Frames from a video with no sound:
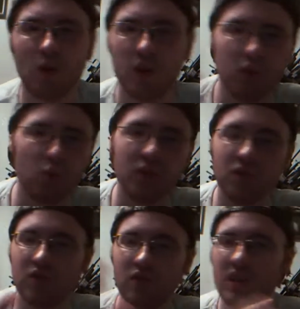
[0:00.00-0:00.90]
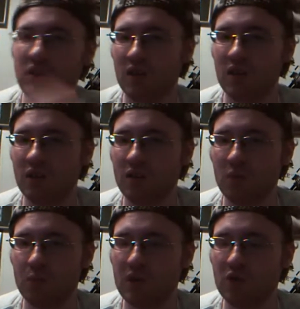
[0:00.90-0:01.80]
Either when he's in the
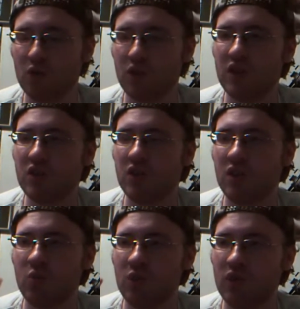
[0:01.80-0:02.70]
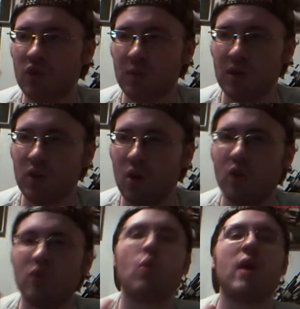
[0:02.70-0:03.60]
special edition, when he talks about all
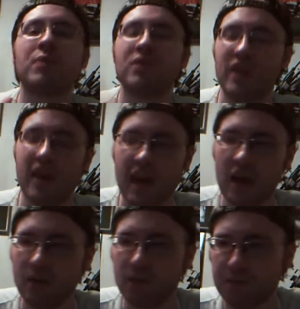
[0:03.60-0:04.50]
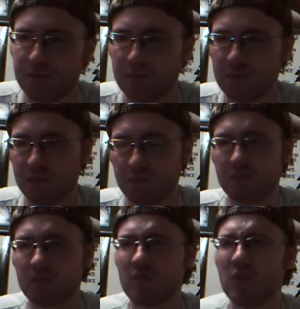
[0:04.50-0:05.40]
the weapons they have.
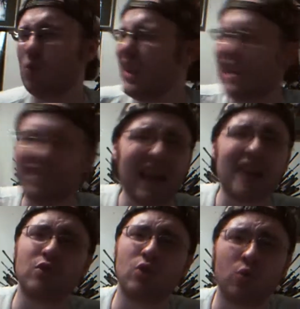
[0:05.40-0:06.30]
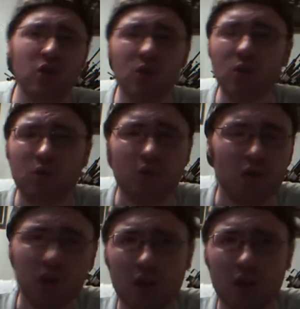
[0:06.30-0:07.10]
We got tactical nukes.